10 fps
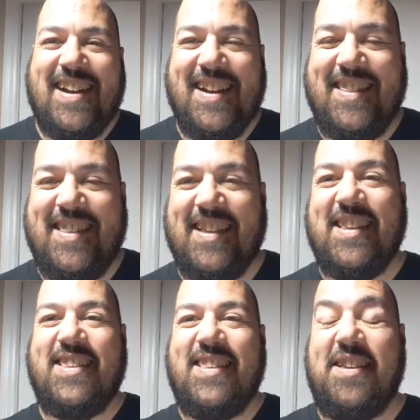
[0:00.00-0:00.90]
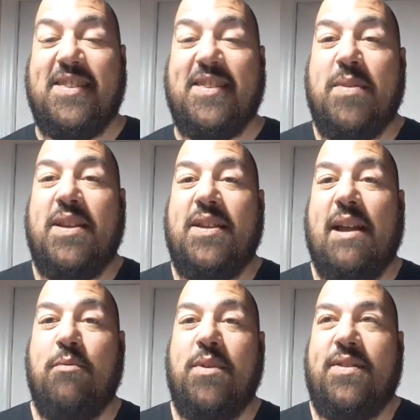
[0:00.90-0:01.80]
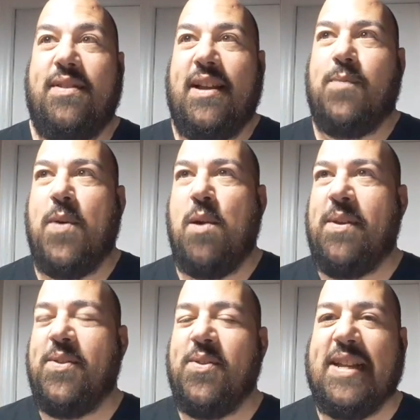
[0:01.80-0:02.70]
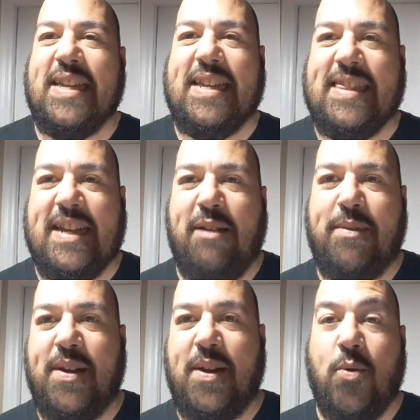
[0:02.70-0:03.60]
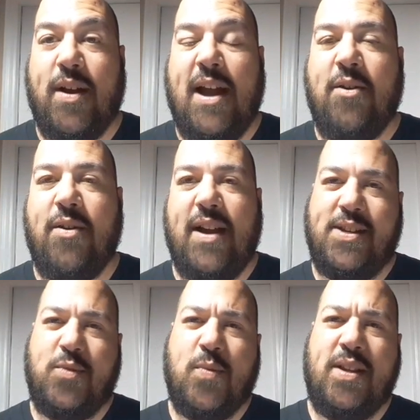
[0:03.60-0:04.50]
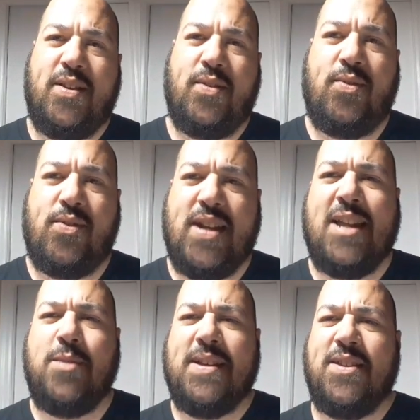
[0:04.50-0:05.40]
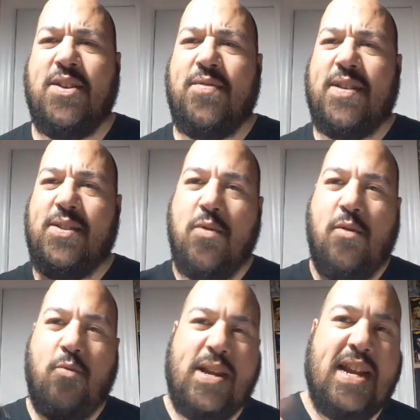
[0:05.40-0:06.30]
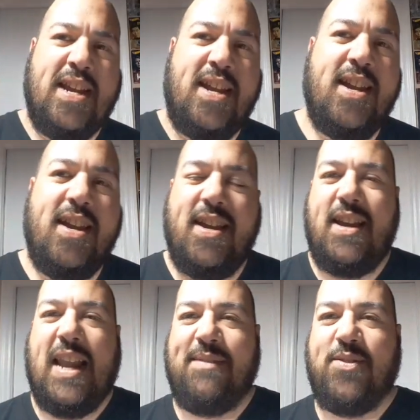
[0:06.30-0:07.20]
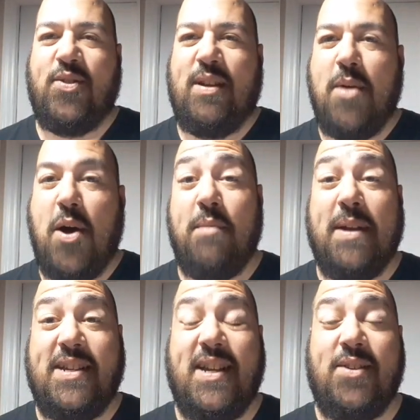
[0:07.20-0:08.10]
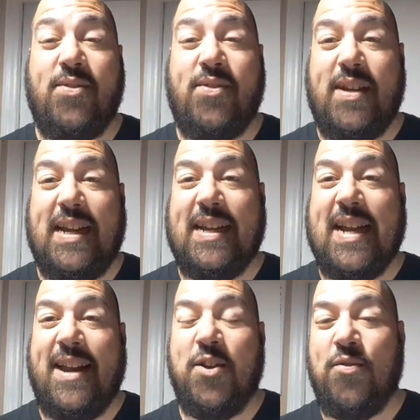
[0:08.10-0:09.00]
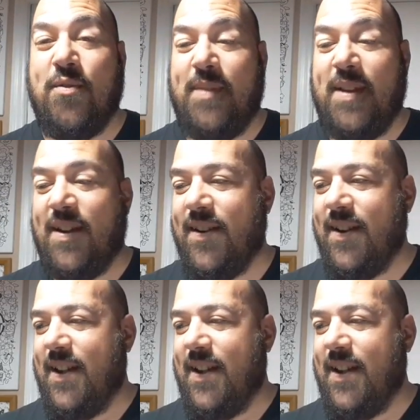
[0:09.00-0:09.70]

This is something that was experimental. I didn't think it was gonna work out. I just wanted to challenge myself and do a weekly live stream on my channel and kind of go from there.